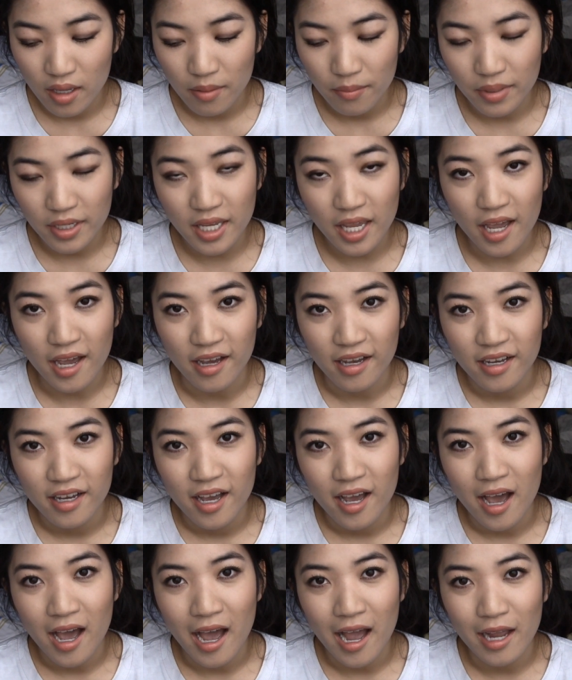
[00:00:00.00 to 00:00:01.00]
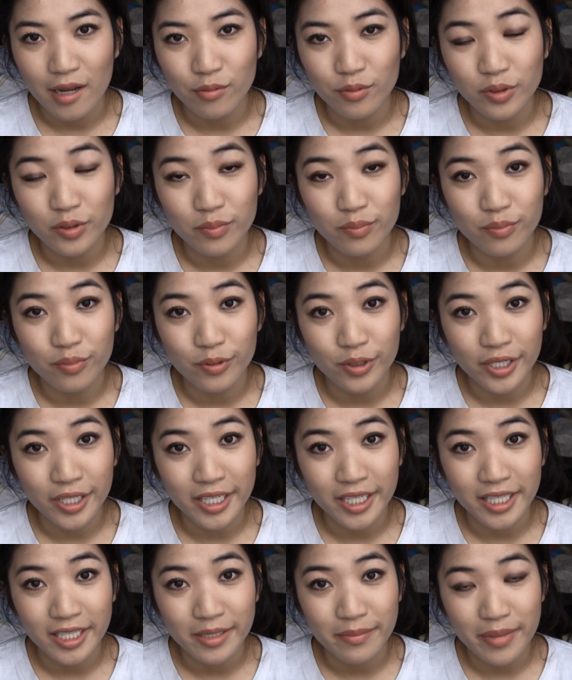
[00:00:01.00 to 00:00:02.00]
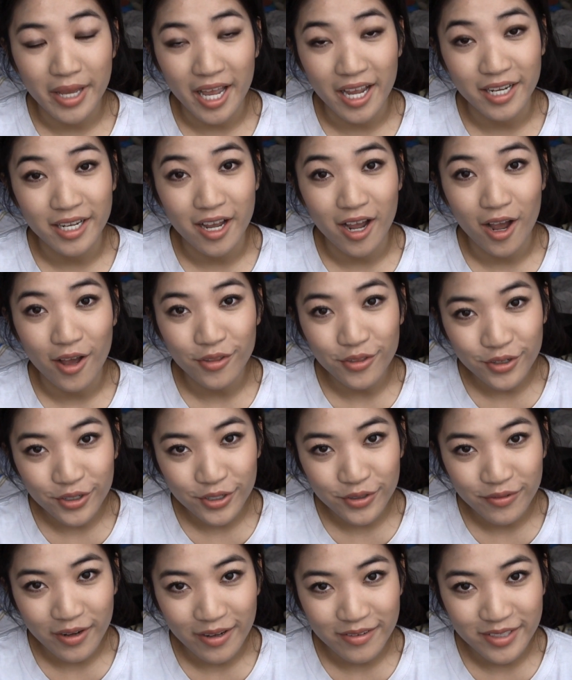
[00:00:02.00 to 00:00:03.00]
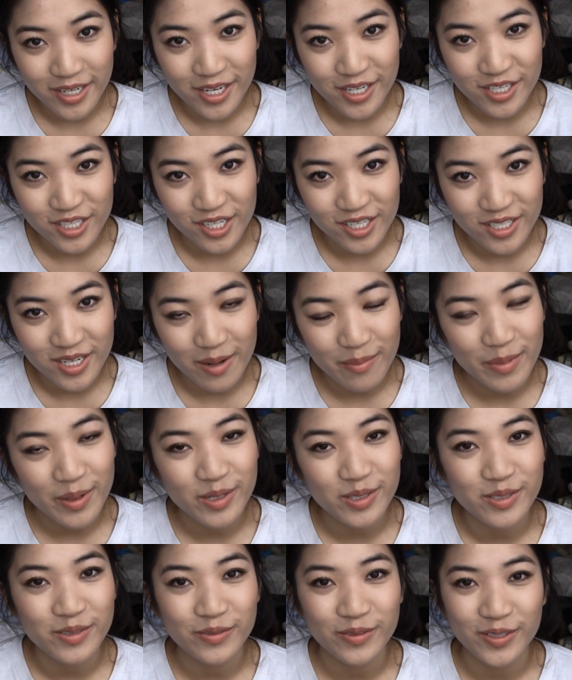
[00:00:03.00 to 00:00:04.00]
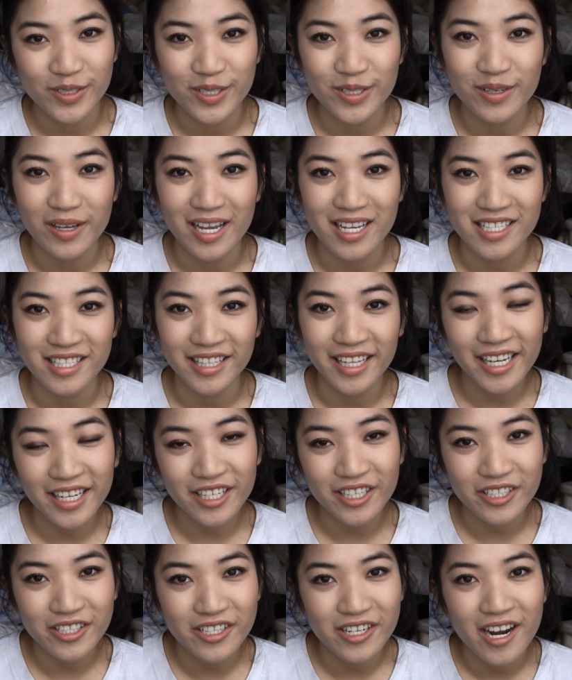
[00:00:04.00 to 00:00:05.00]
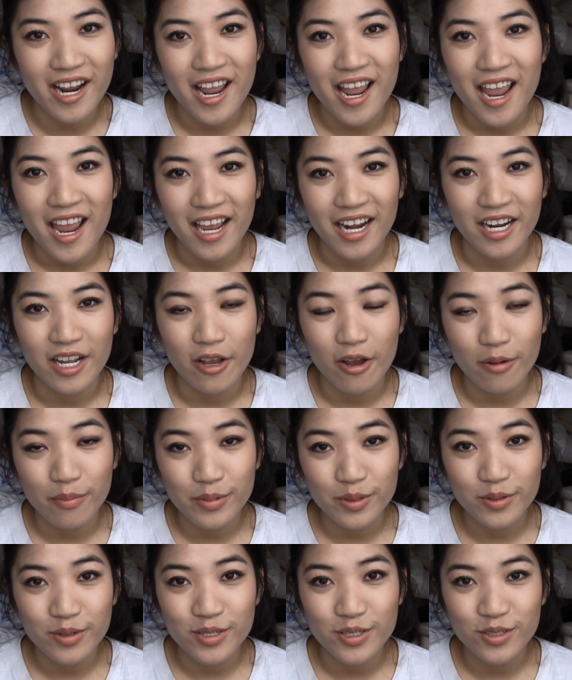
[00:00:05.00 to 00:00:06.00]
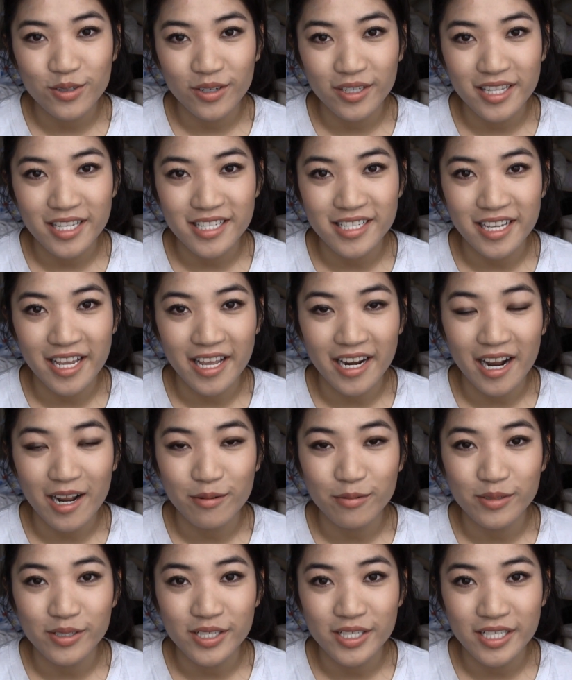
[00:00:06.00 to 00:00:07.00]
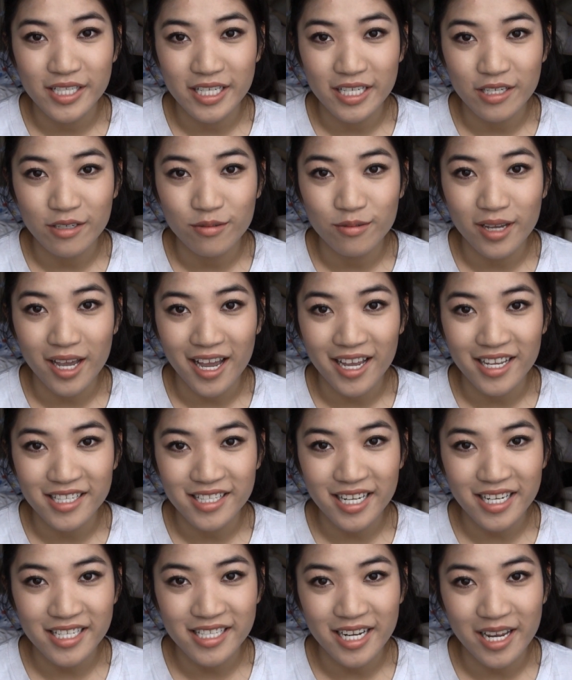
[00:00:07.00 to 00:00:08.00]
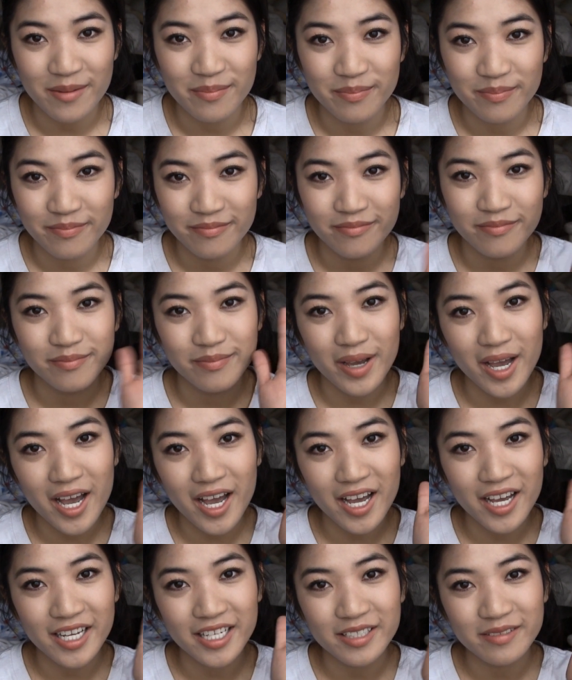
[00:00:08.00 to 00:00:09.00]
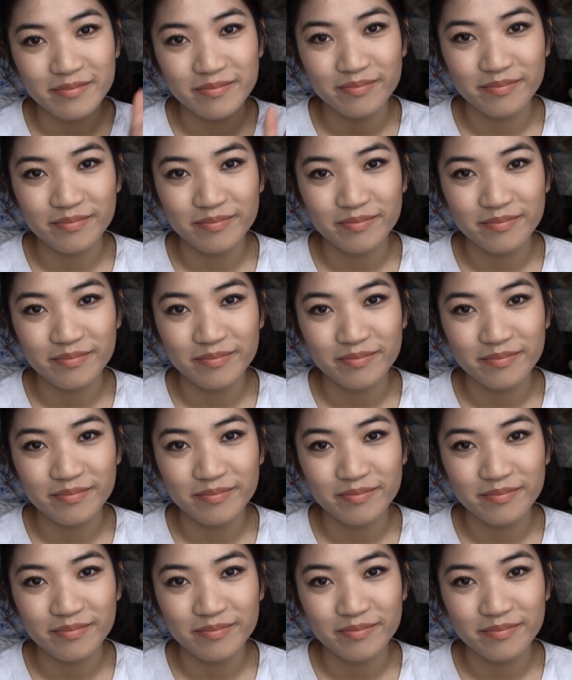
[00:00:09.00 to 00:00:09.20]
yeah, I will bring back other foundation demos for you guys later, and I hope you enjoyed this, and I will see you guys next time. Bye!